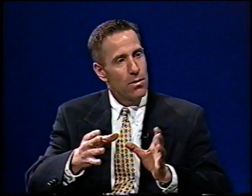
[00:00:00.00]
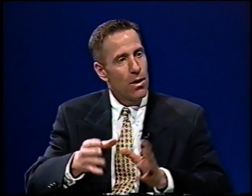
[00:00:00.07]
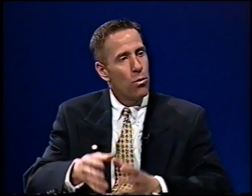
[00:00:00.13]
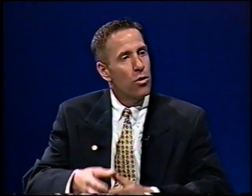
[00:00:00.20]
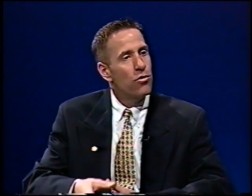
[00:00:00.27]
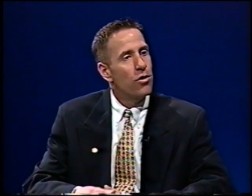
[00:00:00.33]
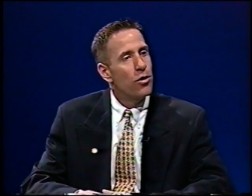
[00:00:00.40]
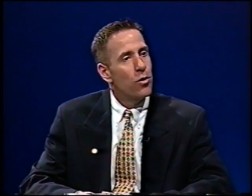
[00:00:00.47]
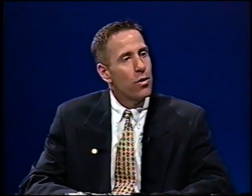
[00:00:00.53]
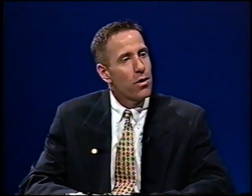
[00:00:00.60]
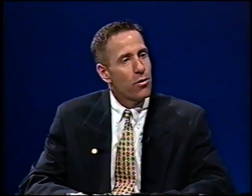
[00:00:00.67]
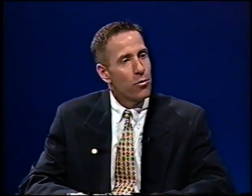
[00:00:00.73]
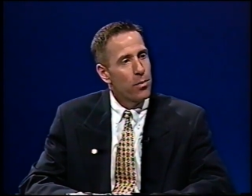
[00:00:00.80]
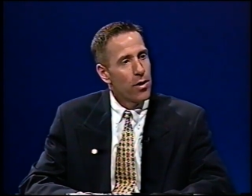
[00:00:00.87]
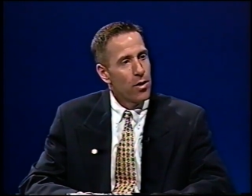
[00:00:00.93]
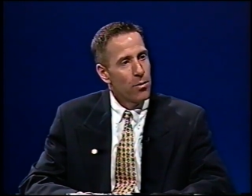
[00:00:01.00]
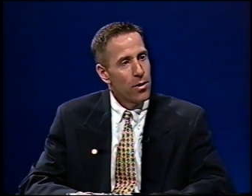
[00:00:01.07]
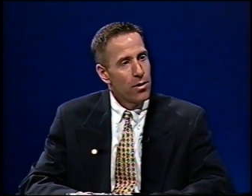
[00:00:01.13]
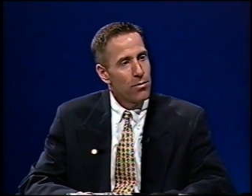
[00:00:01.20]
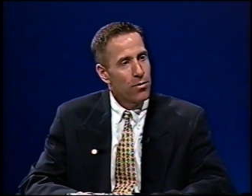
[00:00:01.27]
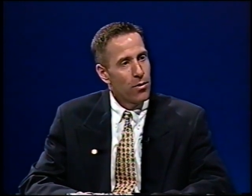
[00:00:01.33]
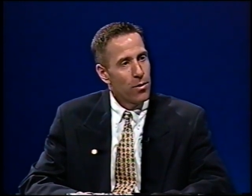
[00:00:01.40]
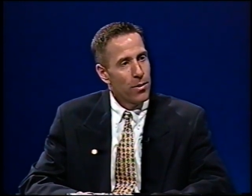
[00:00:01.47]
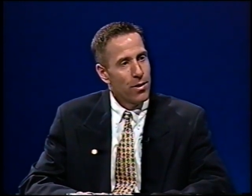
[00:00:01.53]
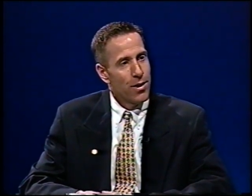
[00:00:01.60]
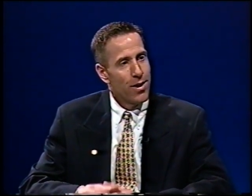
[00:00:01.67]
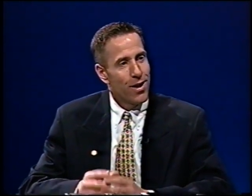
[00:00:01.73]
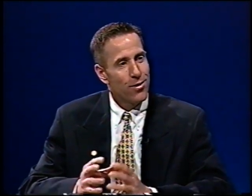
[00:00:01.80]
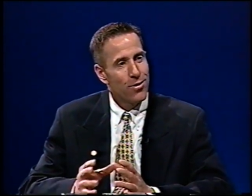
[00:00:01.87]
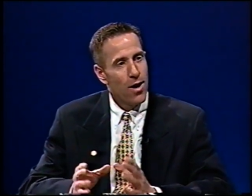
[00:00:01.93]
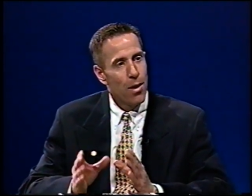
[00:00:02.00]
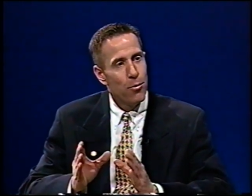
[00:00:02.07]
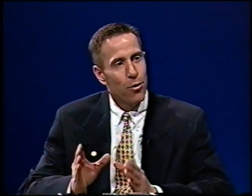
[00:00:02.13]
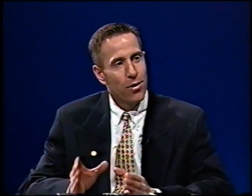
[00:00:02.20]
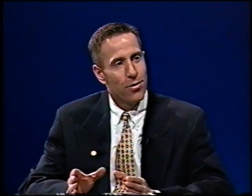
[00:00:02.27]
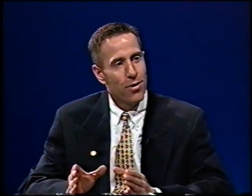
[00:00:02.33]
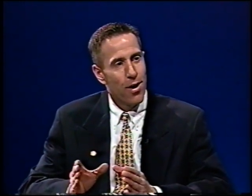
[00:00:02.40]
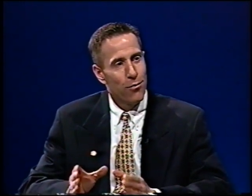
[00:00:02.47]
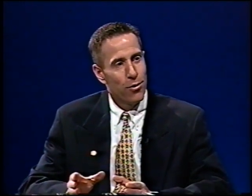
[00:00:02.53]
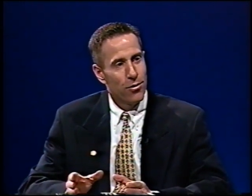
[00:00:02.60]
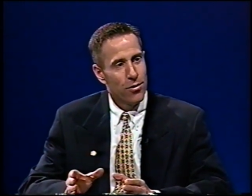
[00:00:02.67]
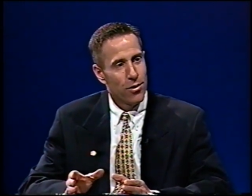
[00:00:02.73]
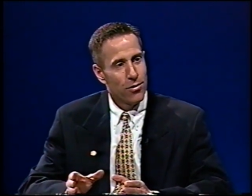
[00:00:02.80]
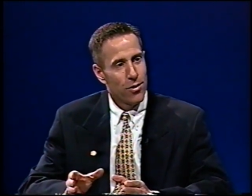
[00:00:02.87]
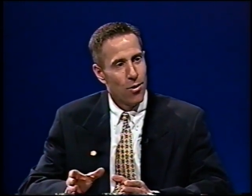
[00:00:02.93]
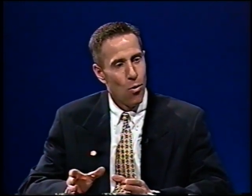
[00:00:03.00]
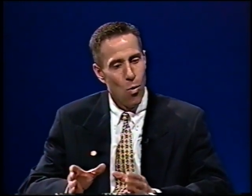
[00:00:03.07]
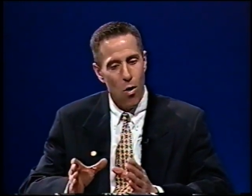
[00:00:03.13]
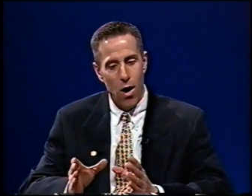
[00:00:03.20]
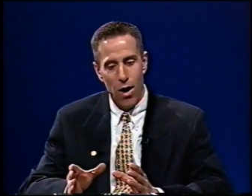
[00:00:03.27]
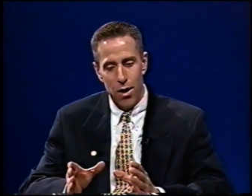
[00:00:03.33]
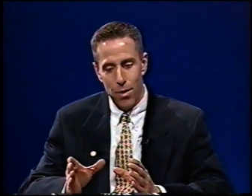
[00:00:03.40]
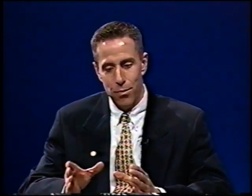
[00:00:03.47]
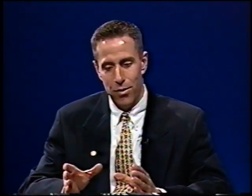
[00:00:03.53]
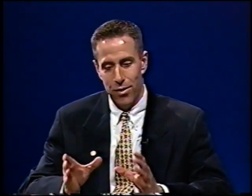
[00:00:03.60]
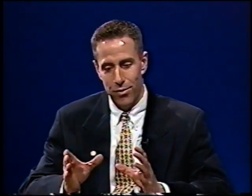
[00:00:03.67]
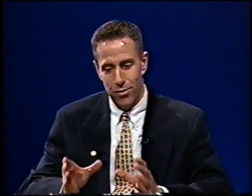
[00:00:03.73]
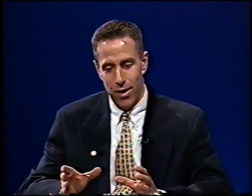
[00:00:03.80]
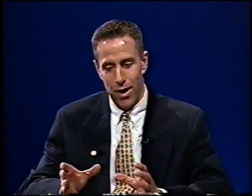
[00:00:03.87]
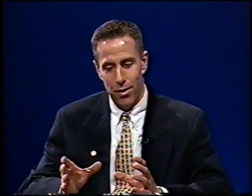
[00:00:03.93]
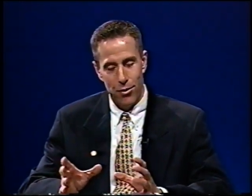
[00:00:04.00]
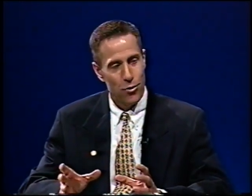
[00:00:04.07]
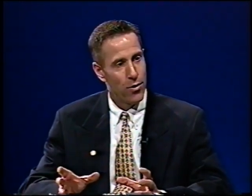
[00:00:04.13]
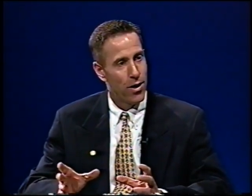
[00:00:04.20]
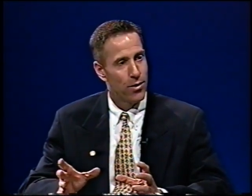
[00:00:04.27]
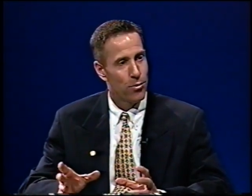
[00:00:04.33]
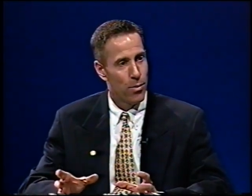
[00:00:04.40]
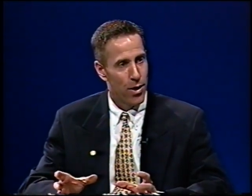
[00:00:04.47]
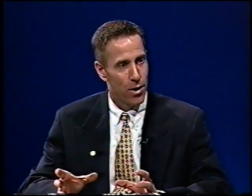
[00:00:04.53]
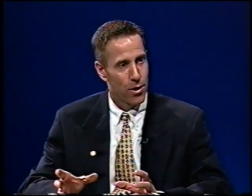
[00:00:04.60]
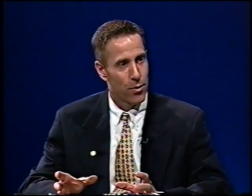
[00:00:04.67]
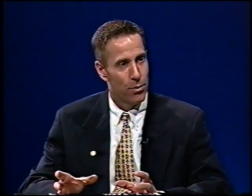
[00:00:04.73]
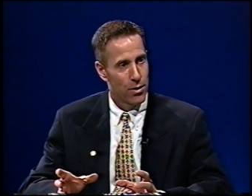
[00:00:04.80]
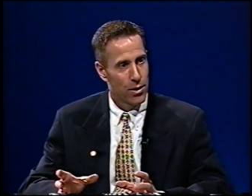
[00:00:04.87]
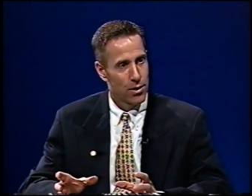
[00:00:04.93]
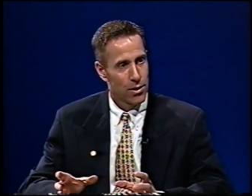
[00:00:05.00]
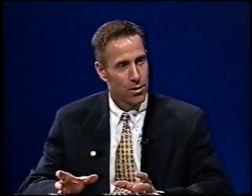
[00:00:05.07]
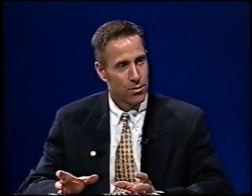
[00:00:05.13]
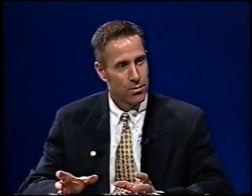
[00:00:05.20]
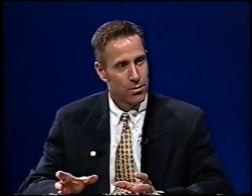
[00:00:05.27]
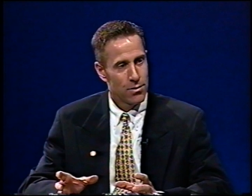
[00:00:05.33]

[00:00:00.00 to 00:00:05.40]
I want you to do an experiment for me. The next time you're in San Francisco, walk up to the side of the Transamerica building.